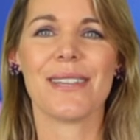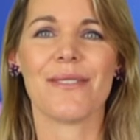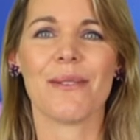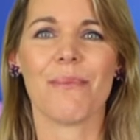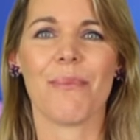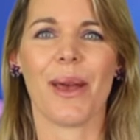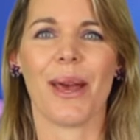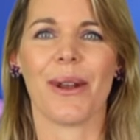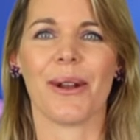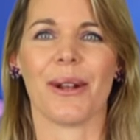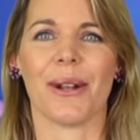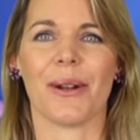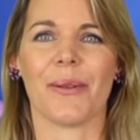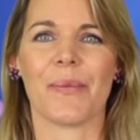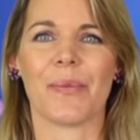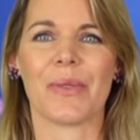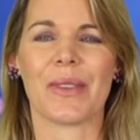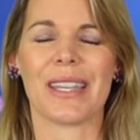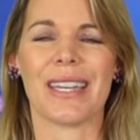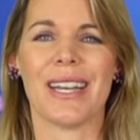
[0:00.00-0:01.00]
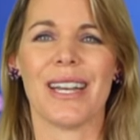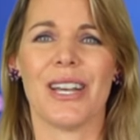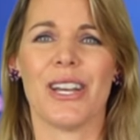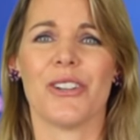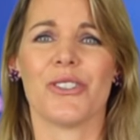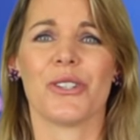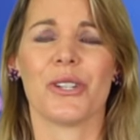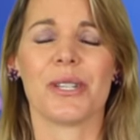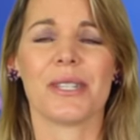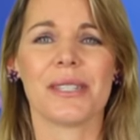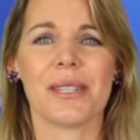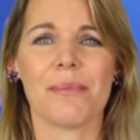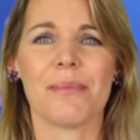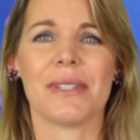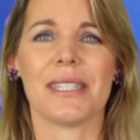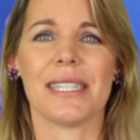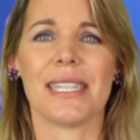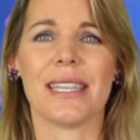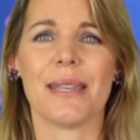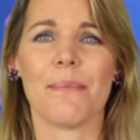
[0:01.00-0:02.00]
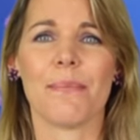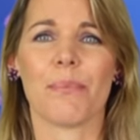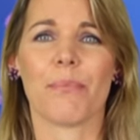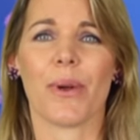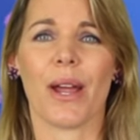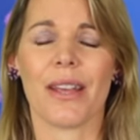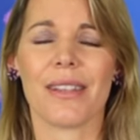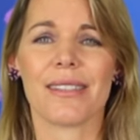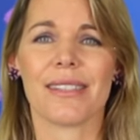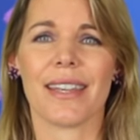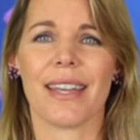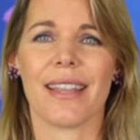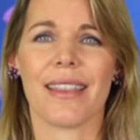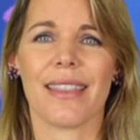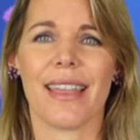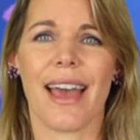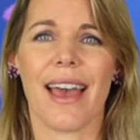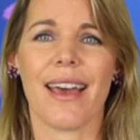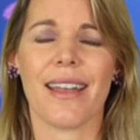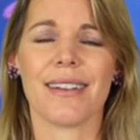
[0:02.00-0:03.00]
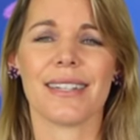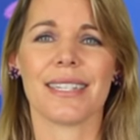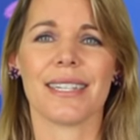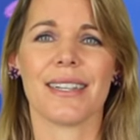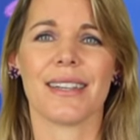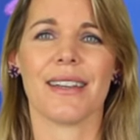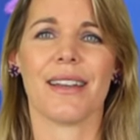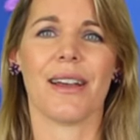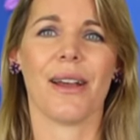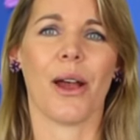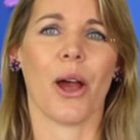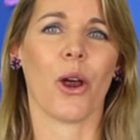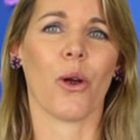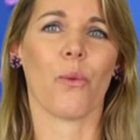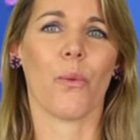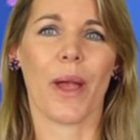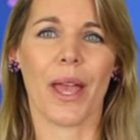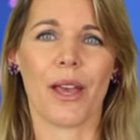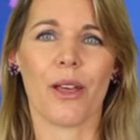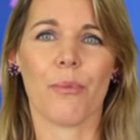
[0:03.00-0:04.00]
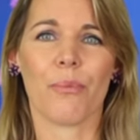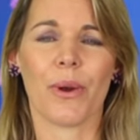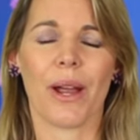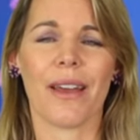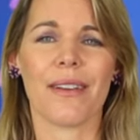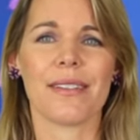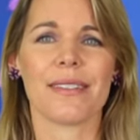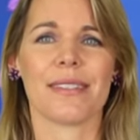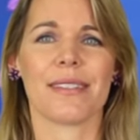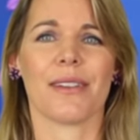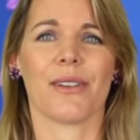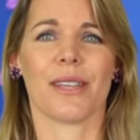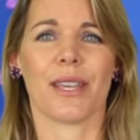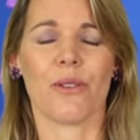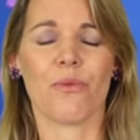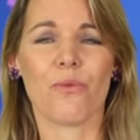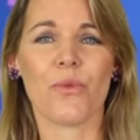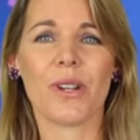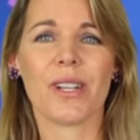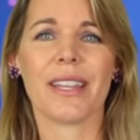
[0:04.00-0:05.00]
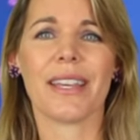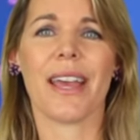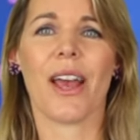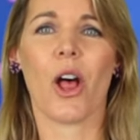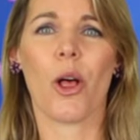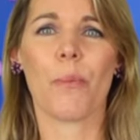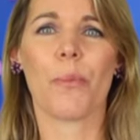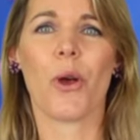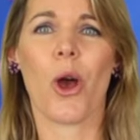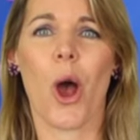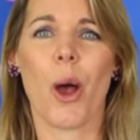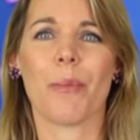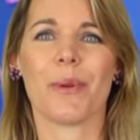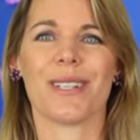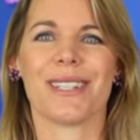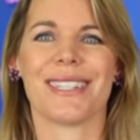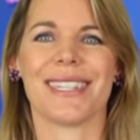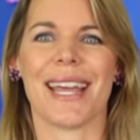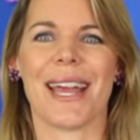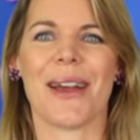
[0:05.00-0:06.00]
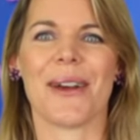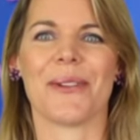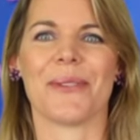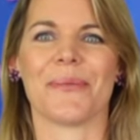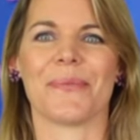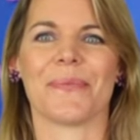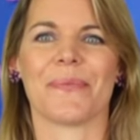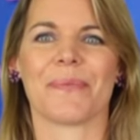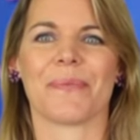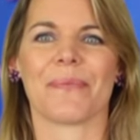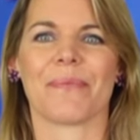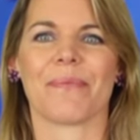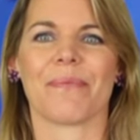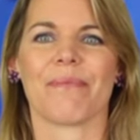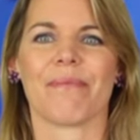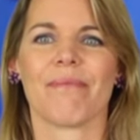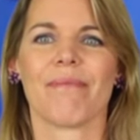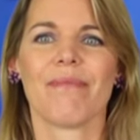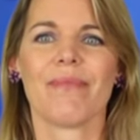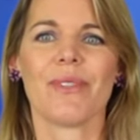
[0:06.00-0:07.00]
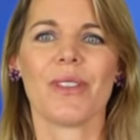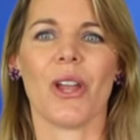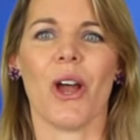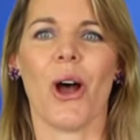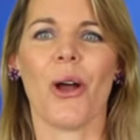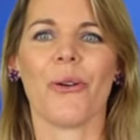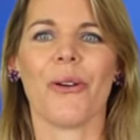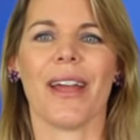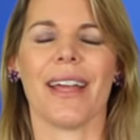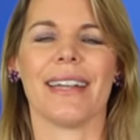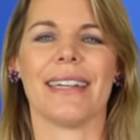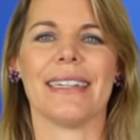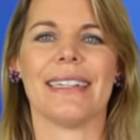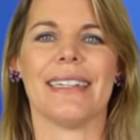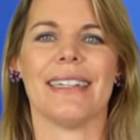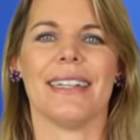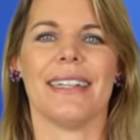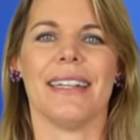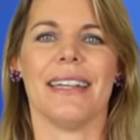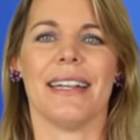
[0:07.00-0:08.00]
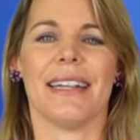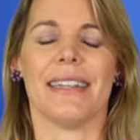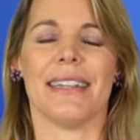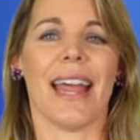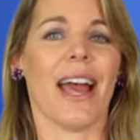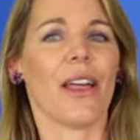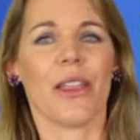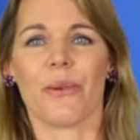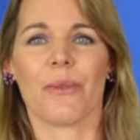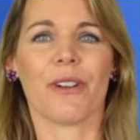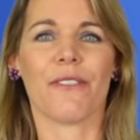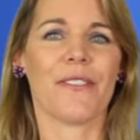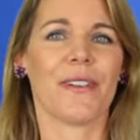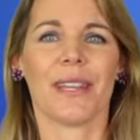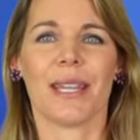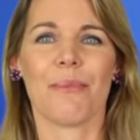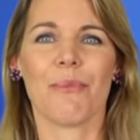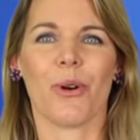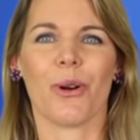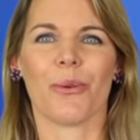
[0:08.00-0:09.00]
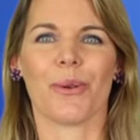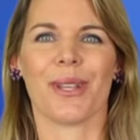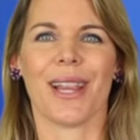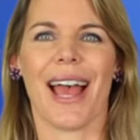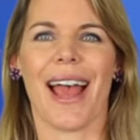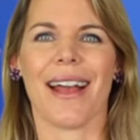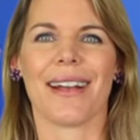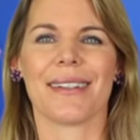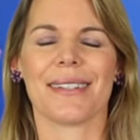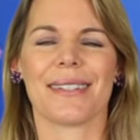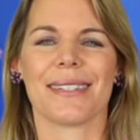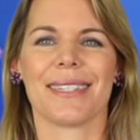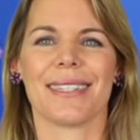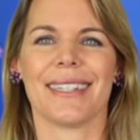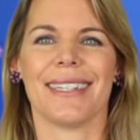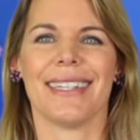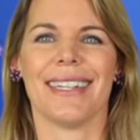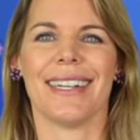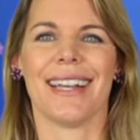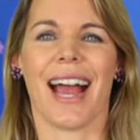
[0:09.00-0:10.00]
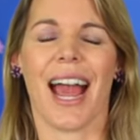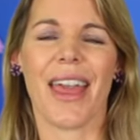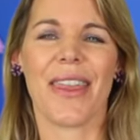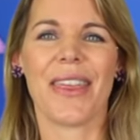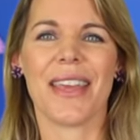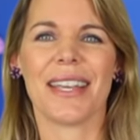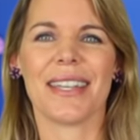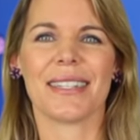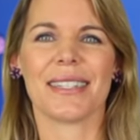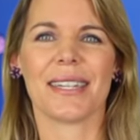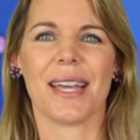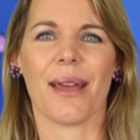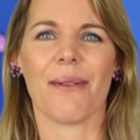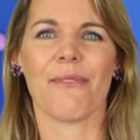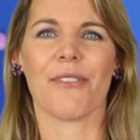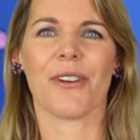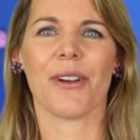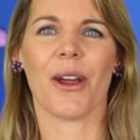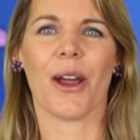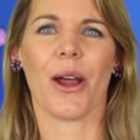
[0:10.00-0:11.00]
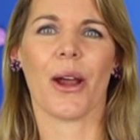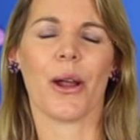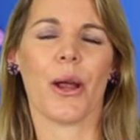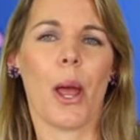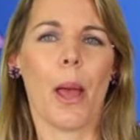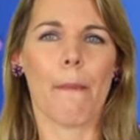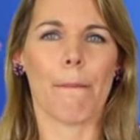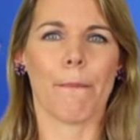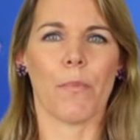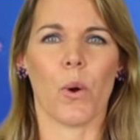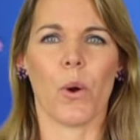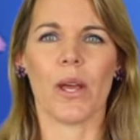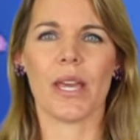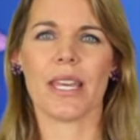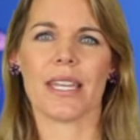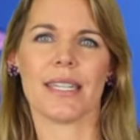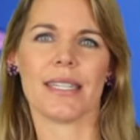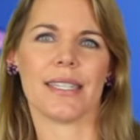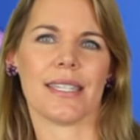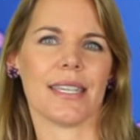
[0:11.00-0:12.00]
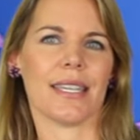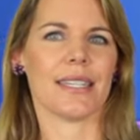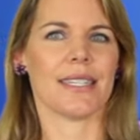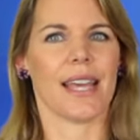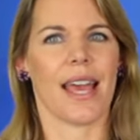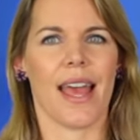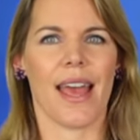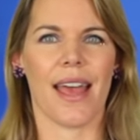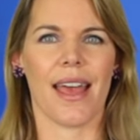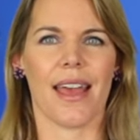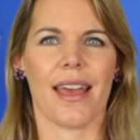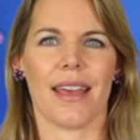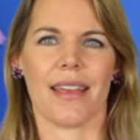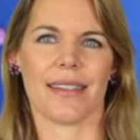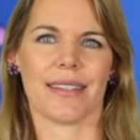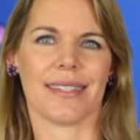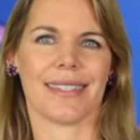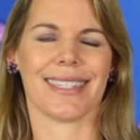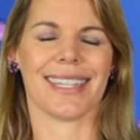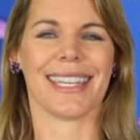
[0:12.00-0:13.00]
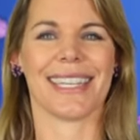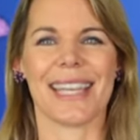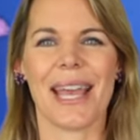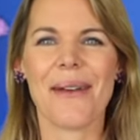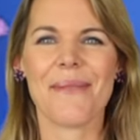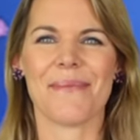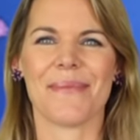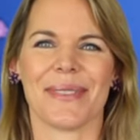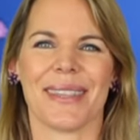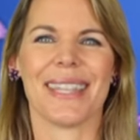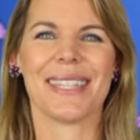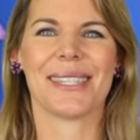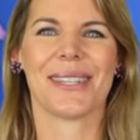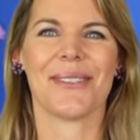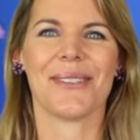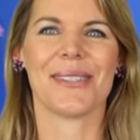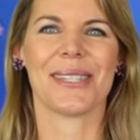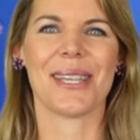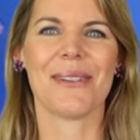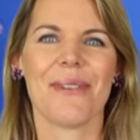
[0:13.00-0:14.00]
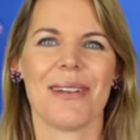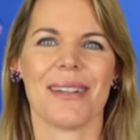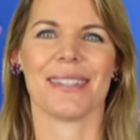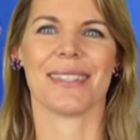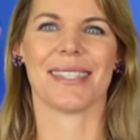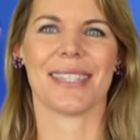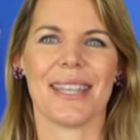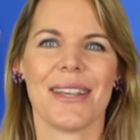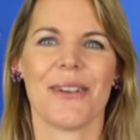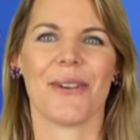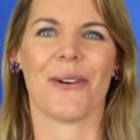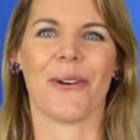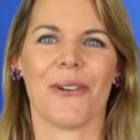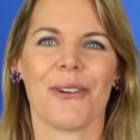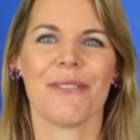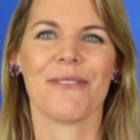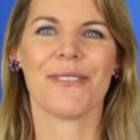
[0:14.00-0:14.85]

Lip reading: even better. Just some deep breaths like that. Our whale breaths can really help calm us down. All right, now that we're feeling more relaxed, I think it's time for our buoyancy test. Yep, let's go see what sinks or